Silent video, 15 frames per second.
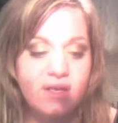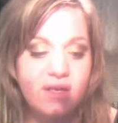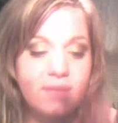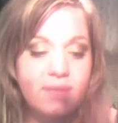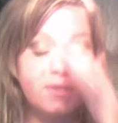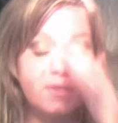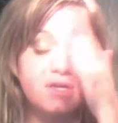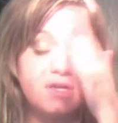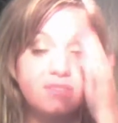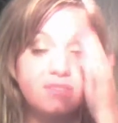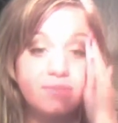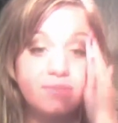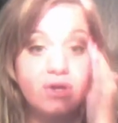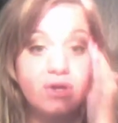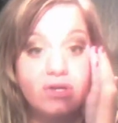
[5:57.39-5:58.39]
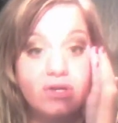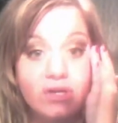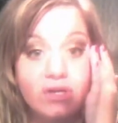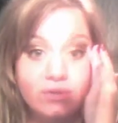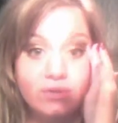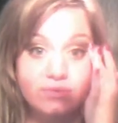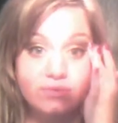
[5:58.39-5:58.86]
because
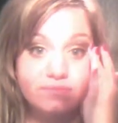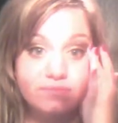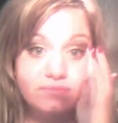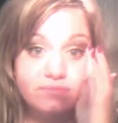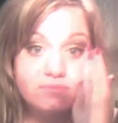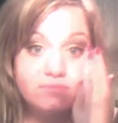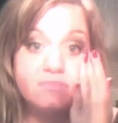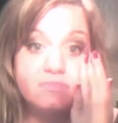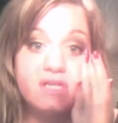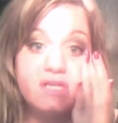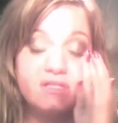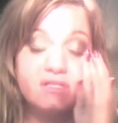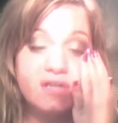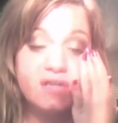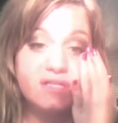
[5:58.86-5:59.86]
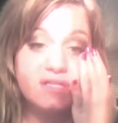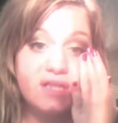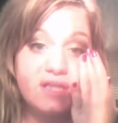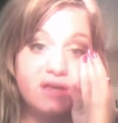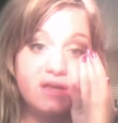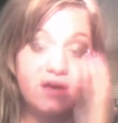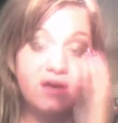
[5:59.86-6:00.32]
Bernardo has class at eight
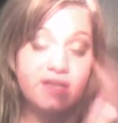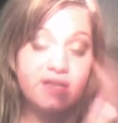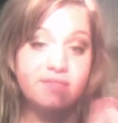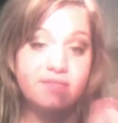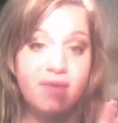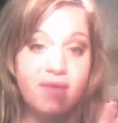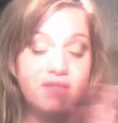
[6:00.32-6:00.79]
o'clock, he has a math